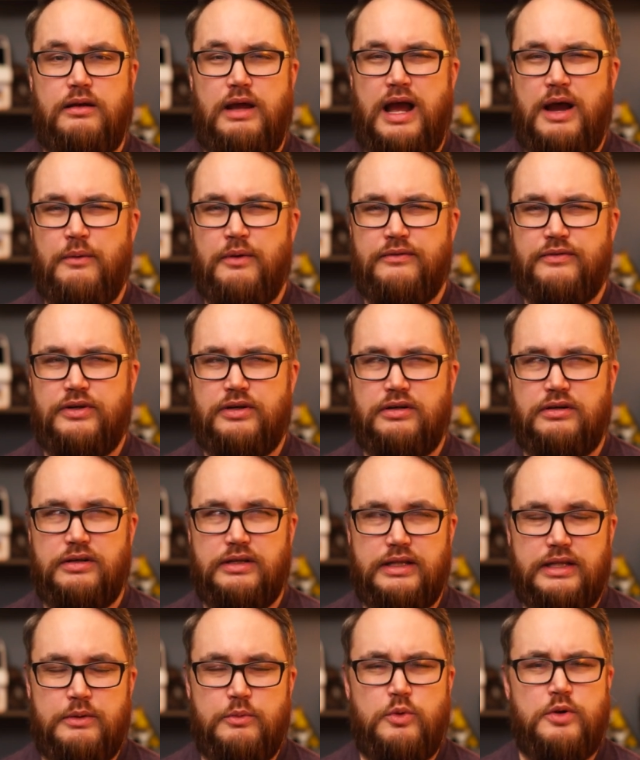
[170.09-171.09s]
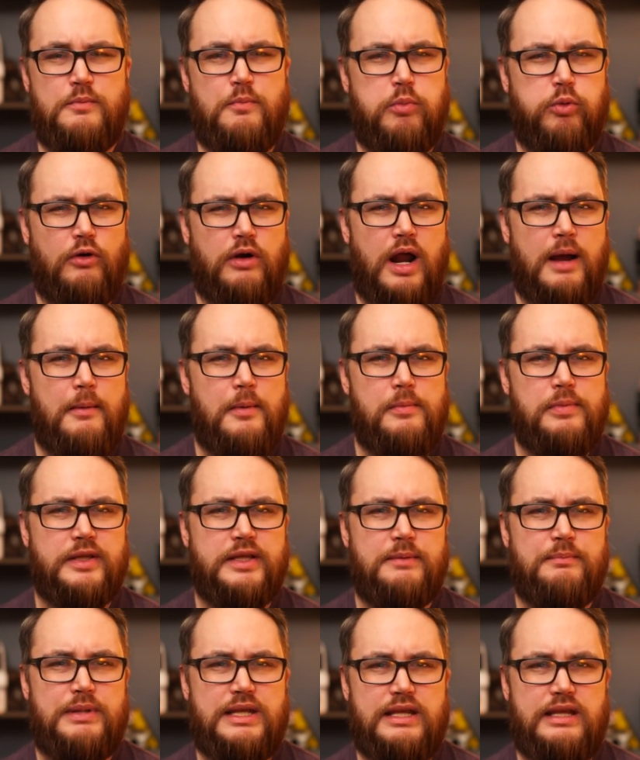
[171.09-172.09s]
However, it would
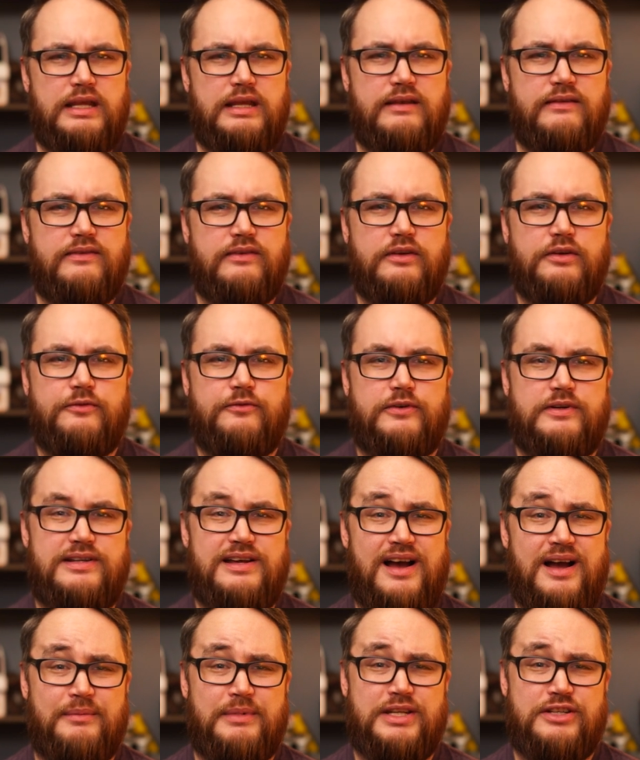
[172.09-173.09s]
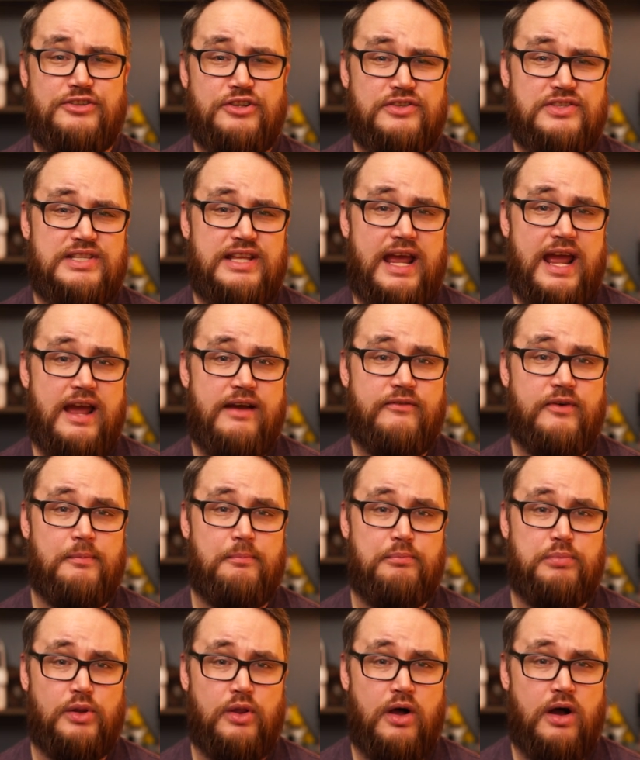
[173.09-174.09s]
probably be easier for Tommy just to have a
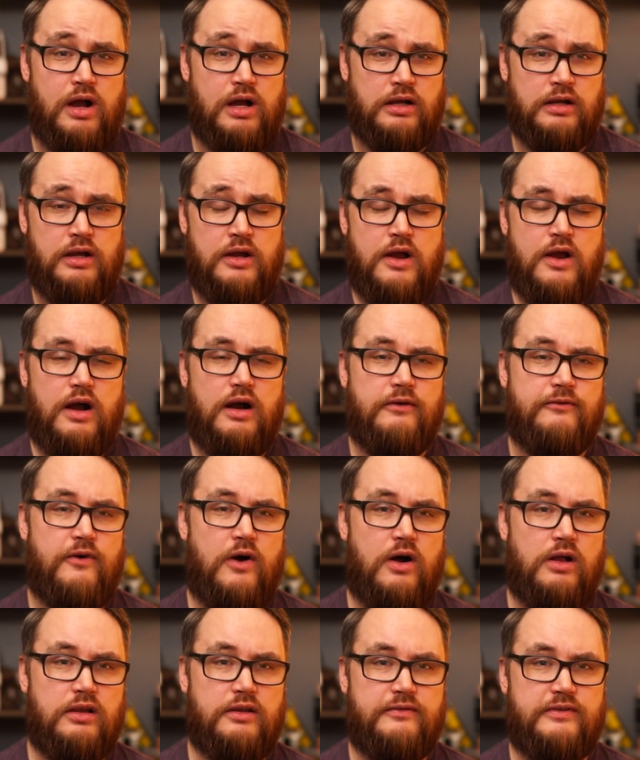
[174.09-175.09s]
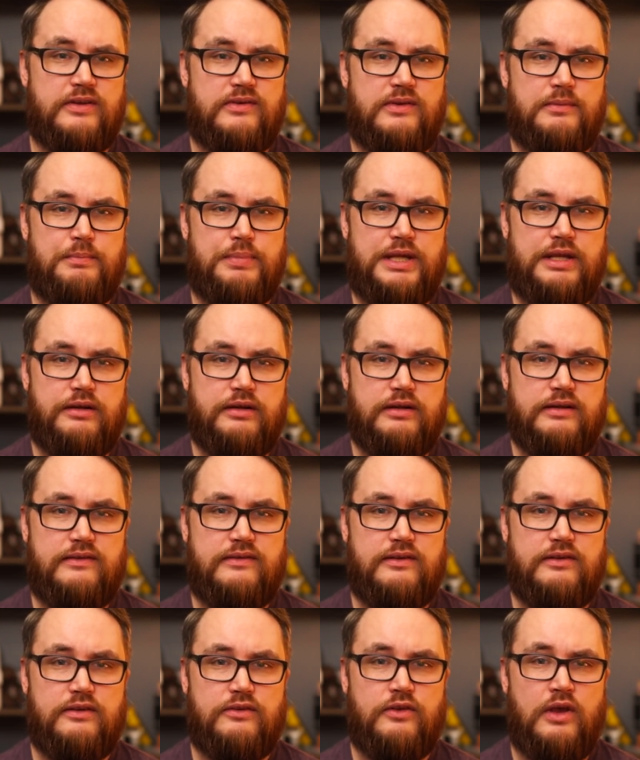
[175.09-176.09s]
blog of all of his
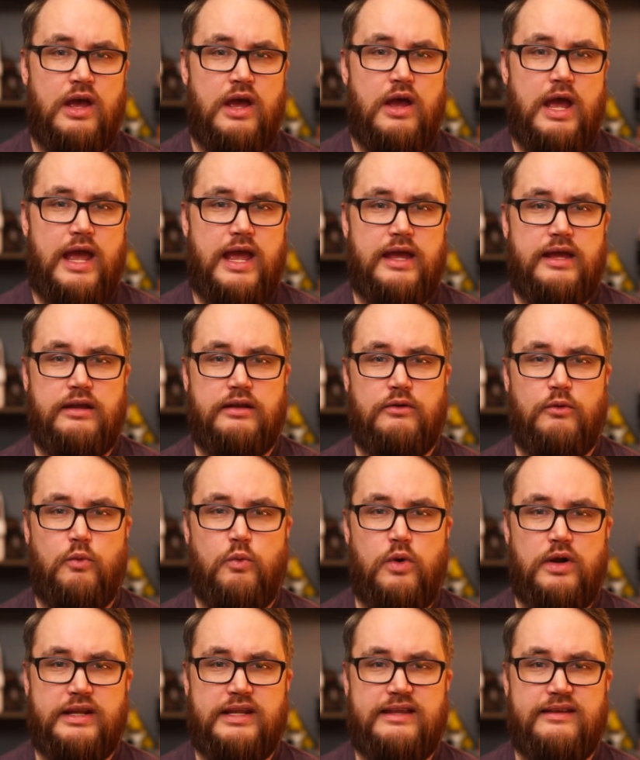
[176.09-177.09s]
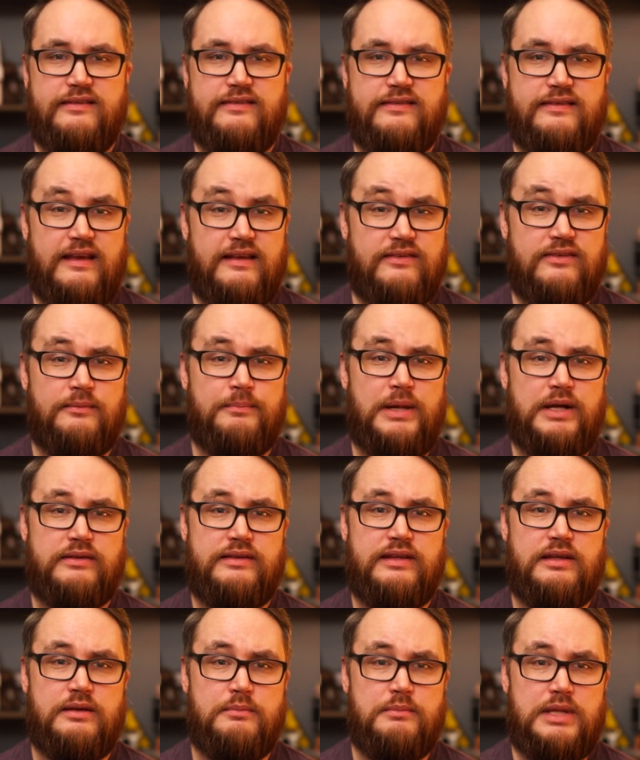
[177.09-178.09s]
appearances and what he says
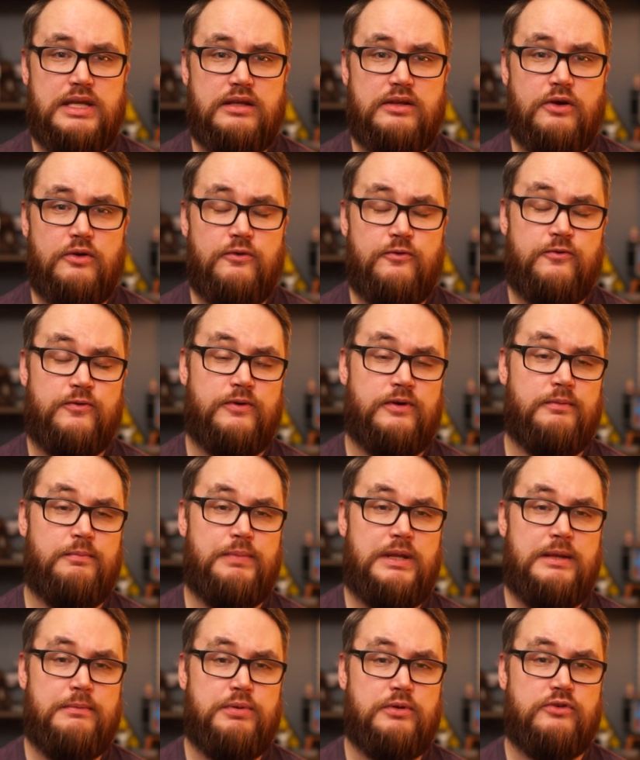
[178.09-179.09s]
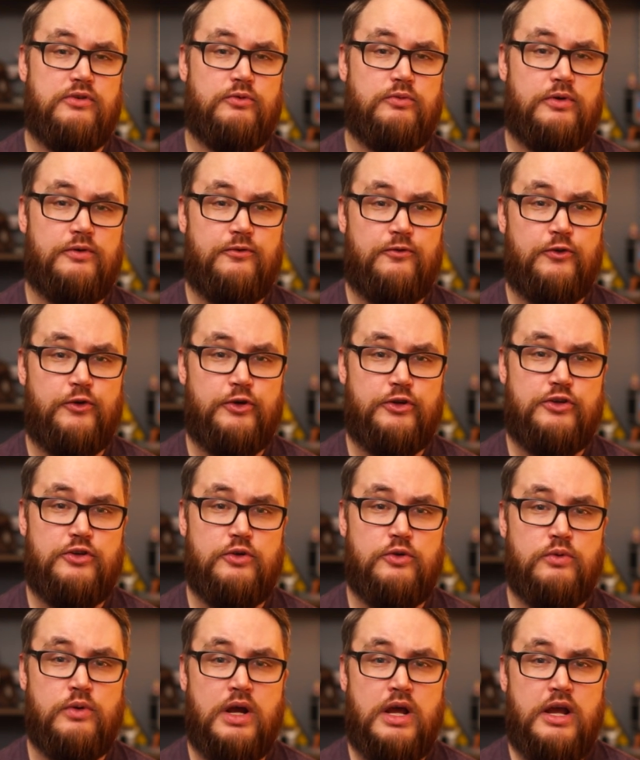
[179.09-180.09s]
about the Amico for people to refer
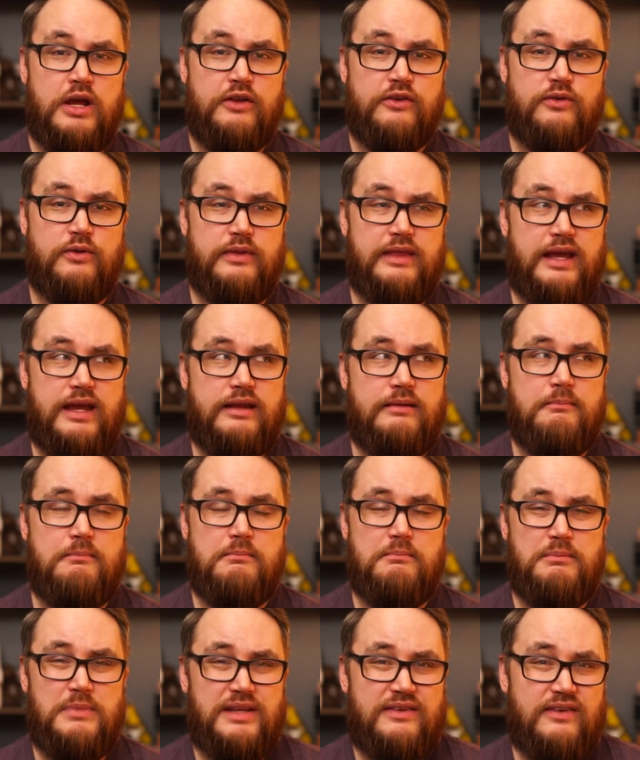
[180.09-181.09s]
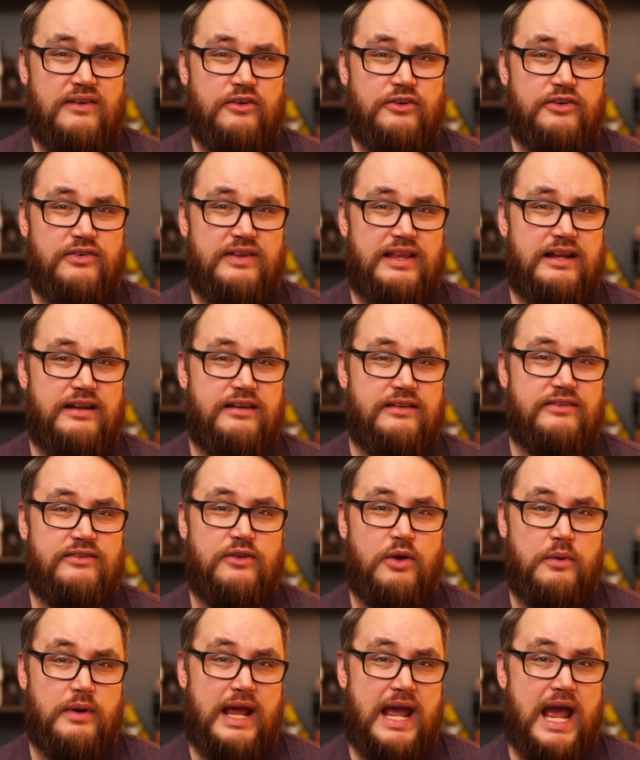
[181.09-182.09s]
to so that misunderstandings
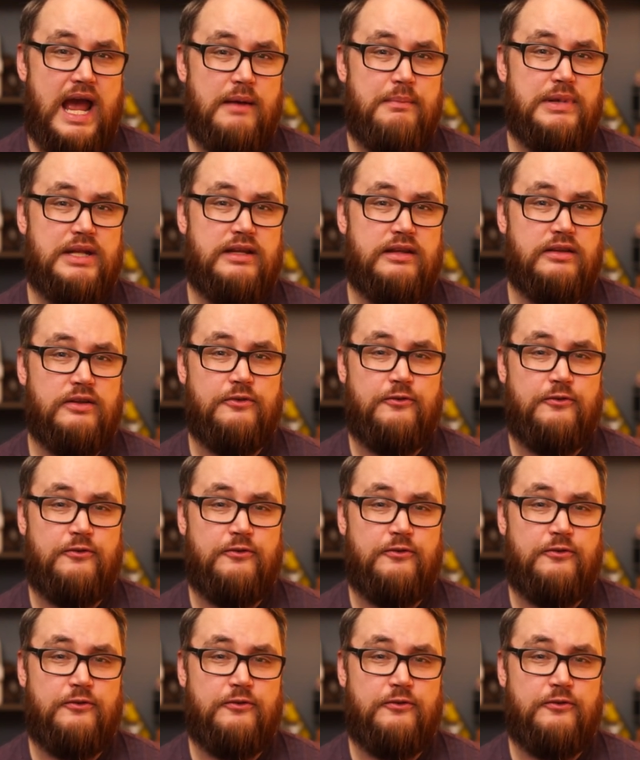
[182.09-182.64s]
don't happen in